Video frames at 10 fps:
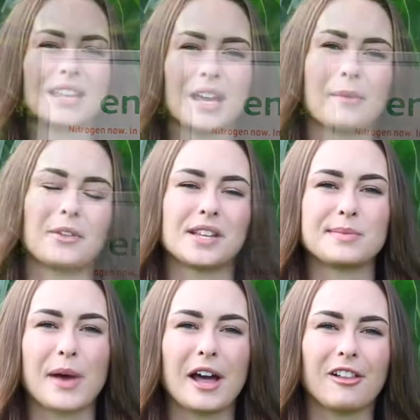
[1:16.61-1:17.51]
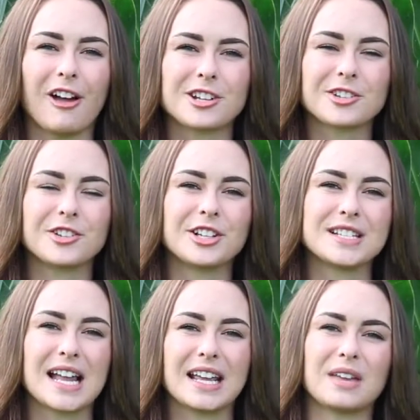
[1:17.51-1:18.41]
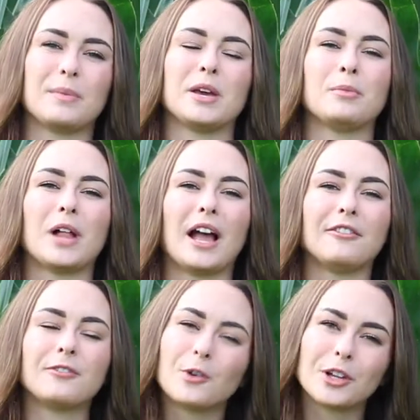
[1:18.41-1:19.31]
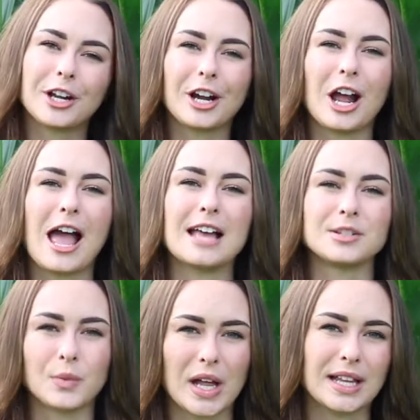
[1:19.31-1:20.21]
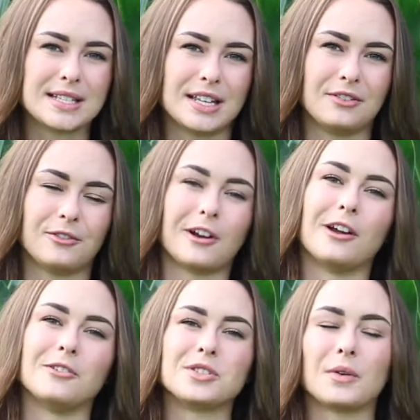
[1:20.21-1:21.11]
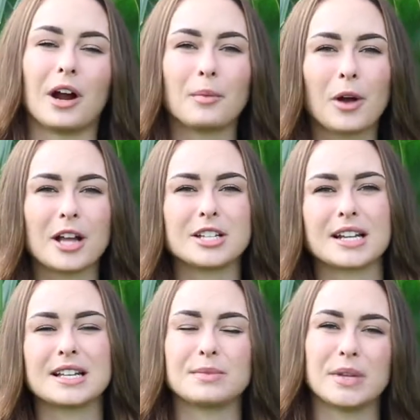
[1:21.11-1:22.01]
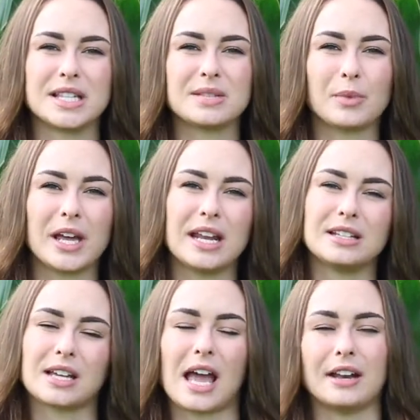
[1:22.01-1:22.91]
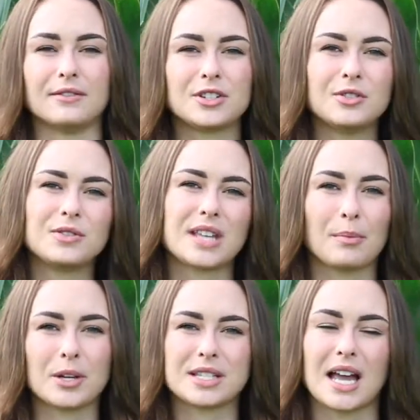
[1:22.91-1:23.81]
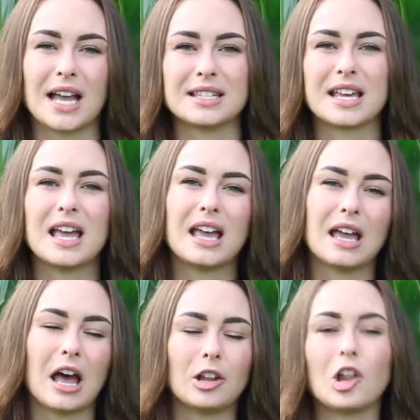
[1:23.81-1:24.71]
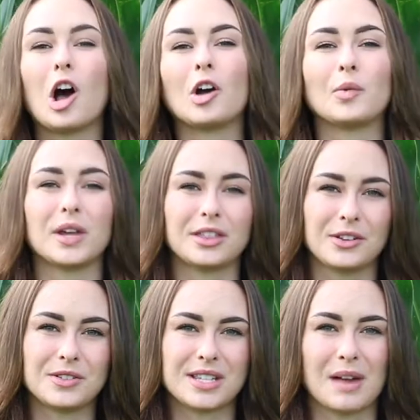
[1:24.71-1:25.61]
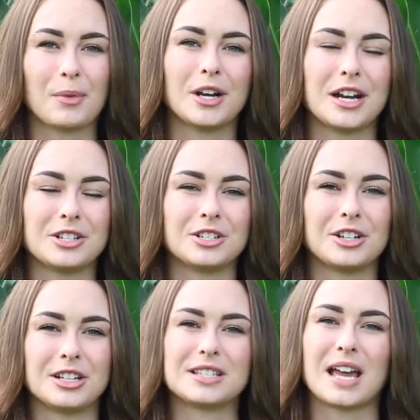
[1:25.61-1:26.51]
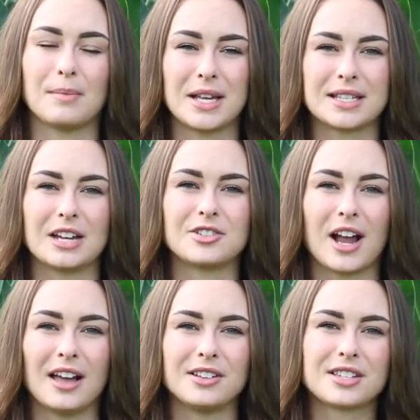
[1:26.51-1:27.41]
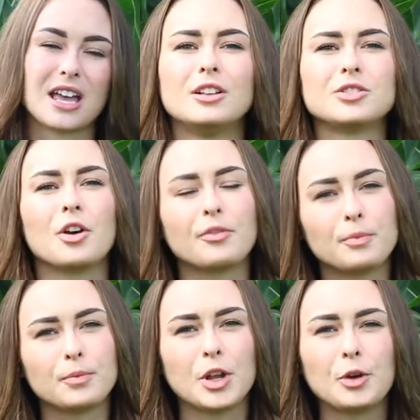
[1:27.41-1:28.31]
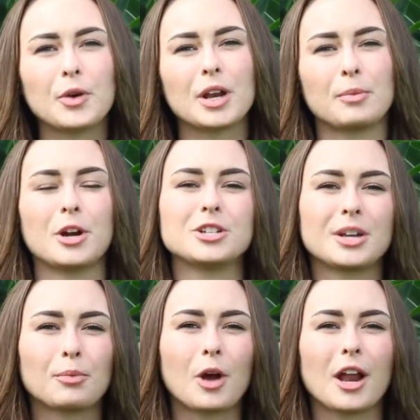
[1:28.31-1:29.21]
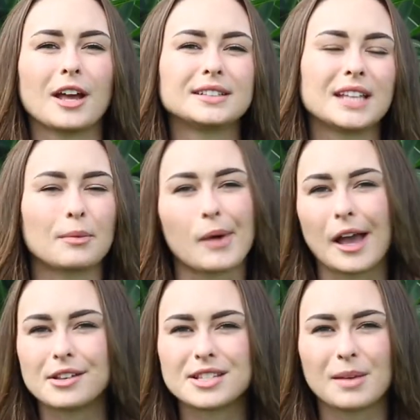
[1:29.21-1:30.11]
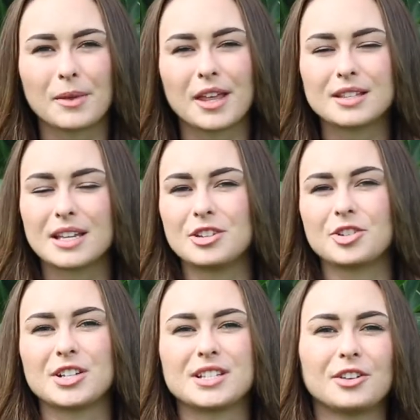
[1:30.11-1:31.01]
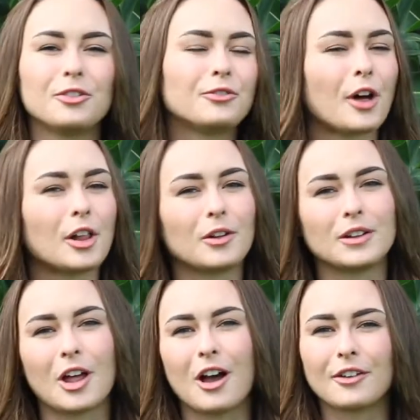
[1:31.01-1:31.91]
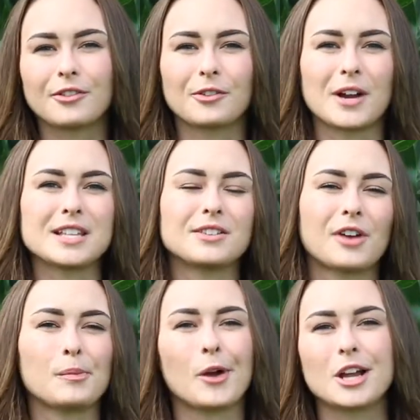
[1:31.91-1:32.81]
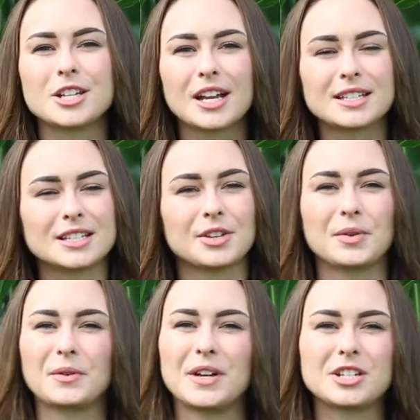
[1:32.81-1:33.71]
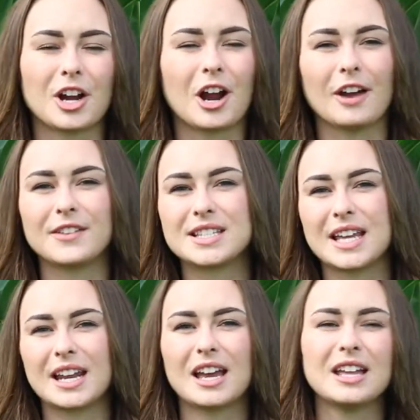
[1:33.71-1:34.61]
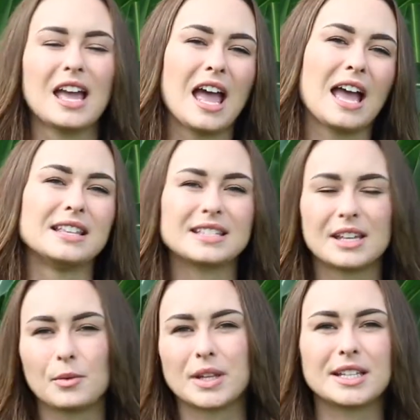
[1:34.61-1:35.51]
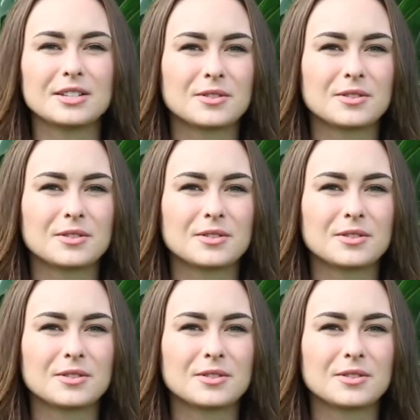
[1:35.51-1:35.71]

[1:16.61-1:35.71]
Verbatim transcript: thing about this biological is that it can be applied foliar as well as in furrow. So our project has been split into kind of two separate sides along with those separate nitrogen side-by-side -side trials. So if new and emerging products like biostimulants interest you, follow along for the rest of our project until we reach our harvest data and see what these